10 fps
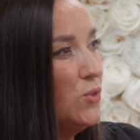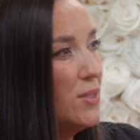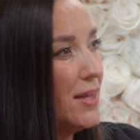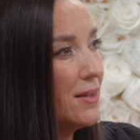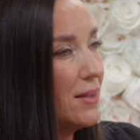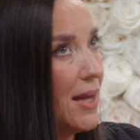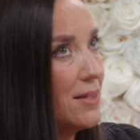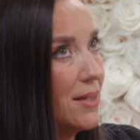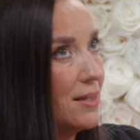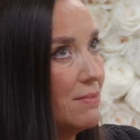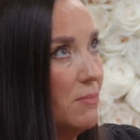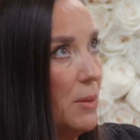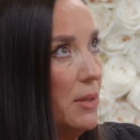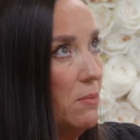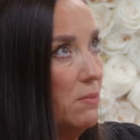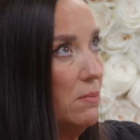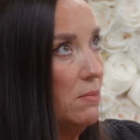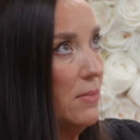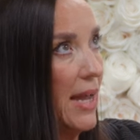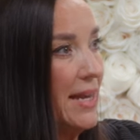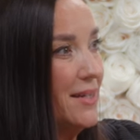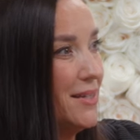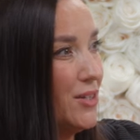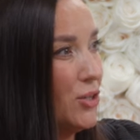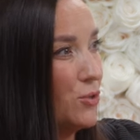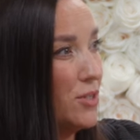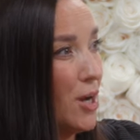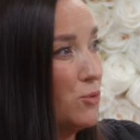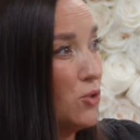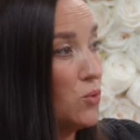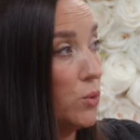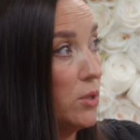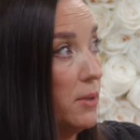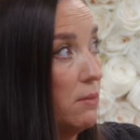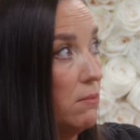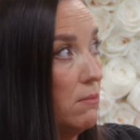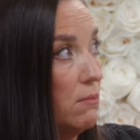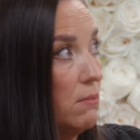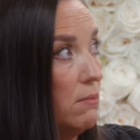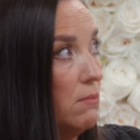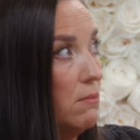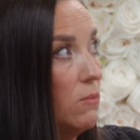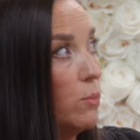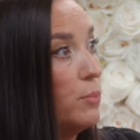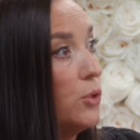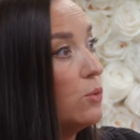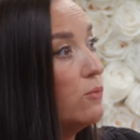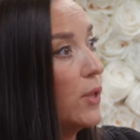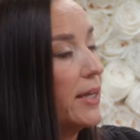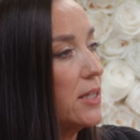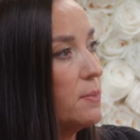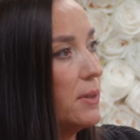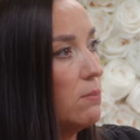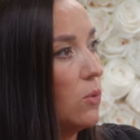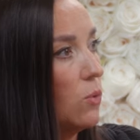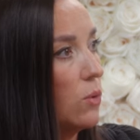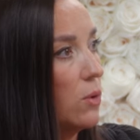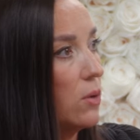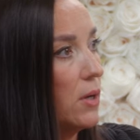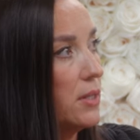you say in the last like maybe eight to ten years, adoption's really been more beautiful. Like it's been more.